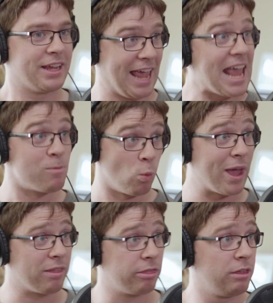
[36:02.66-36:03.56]
came
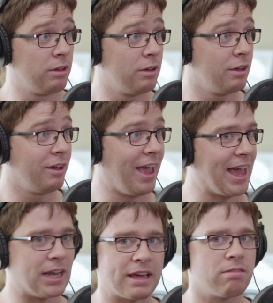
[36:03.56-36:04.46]
with,
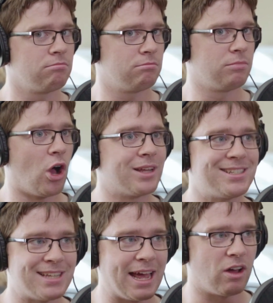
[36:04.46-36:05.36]
and like on
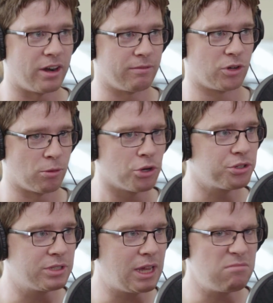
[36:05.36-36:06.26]
set, on a
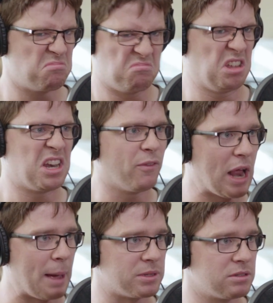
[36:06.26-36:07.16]
commercial set, that never
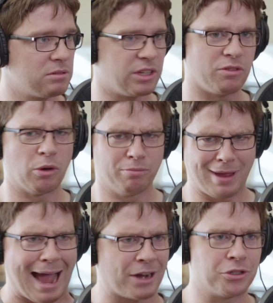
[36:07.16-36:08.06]
happens.
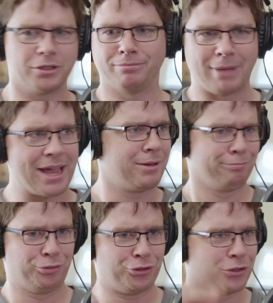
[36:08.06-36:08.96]
Actor,
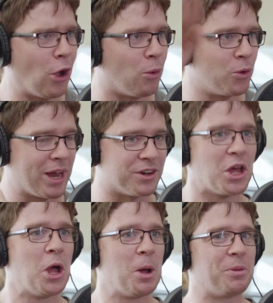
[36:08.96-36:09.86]
mic, go, who cares?
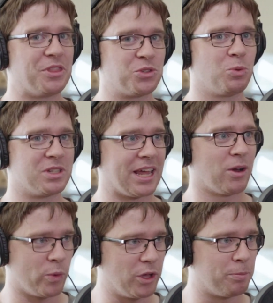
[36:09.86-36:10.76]
But this was
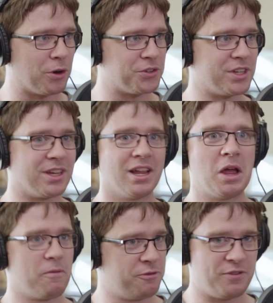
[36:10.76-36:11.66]
like real person,
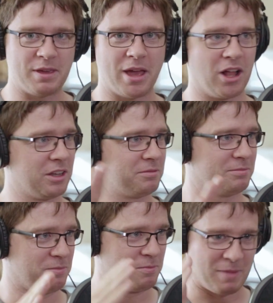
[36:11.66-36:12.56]
female
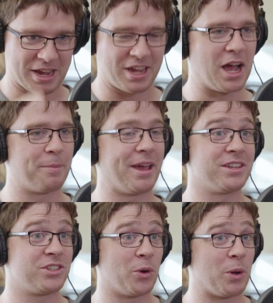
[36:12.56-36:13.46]
miking up.
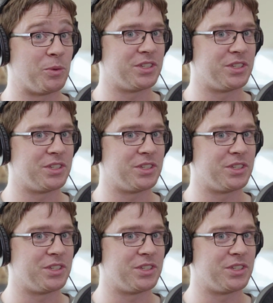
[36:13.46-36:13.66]
And so